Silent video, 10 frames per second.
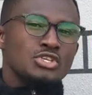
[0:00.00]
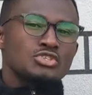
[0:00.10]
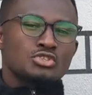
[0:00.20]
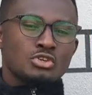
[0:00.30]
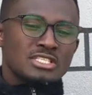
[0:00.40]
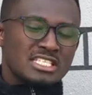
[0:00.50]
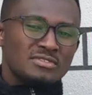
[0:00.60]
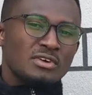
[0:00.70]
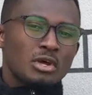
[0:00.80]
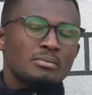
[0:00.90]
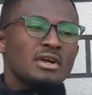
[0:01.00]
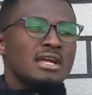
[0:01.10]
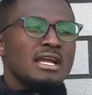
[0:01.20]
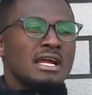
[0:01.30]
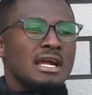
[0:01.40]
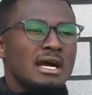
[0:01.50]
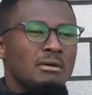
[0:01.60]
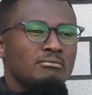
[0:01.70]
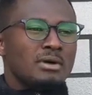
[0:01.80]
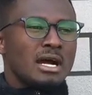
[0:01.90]
you should not develop
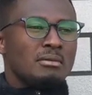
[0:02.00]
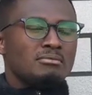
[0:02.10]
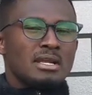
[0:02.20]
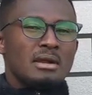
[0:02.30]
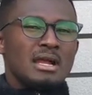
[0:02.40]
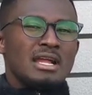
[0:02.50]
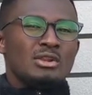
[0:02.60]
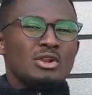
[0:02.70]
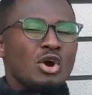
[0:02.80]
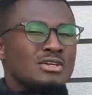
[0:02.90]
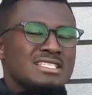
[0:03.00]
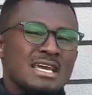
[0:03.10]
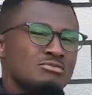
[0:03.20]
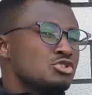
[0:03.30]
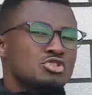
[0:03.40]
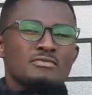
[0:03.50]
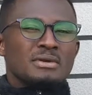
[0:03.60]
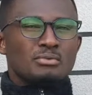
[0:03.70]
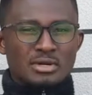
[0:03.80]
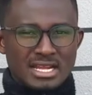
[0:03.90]
a long-term use of
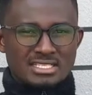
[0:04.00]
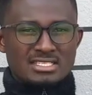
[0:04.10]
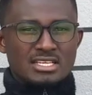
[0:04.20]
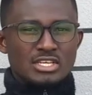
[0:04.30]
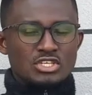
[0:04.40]
the product.